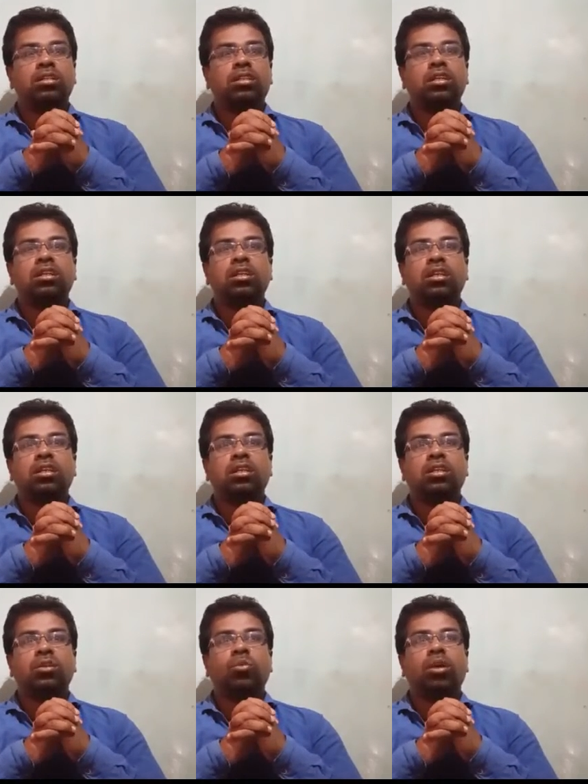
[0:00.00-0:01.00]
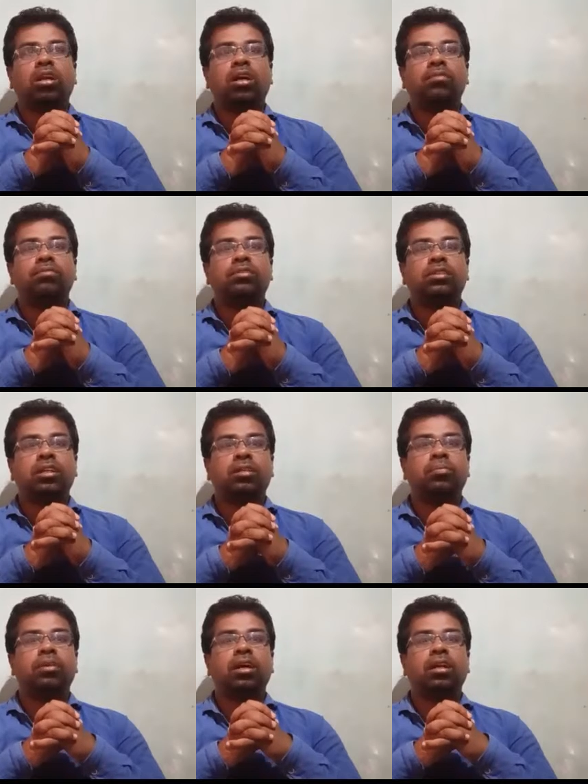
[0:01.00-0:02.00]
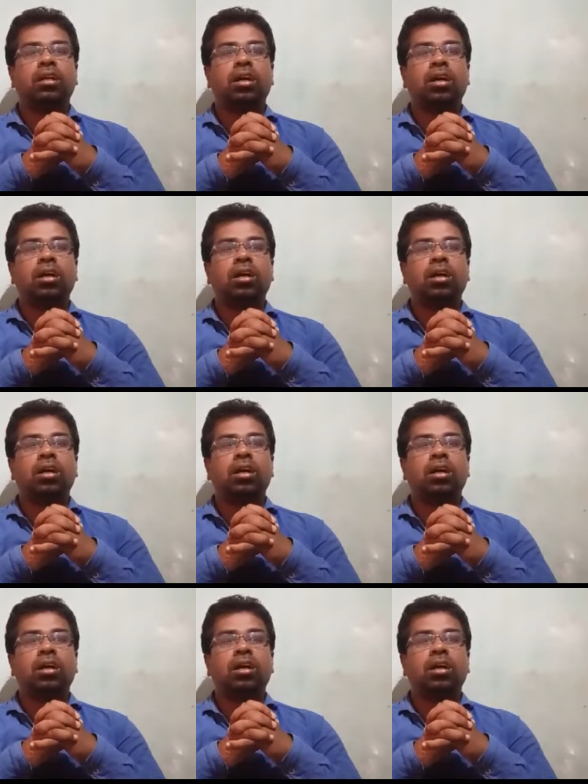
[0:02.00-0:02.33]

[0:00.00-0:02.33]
study the work of Shakespeare,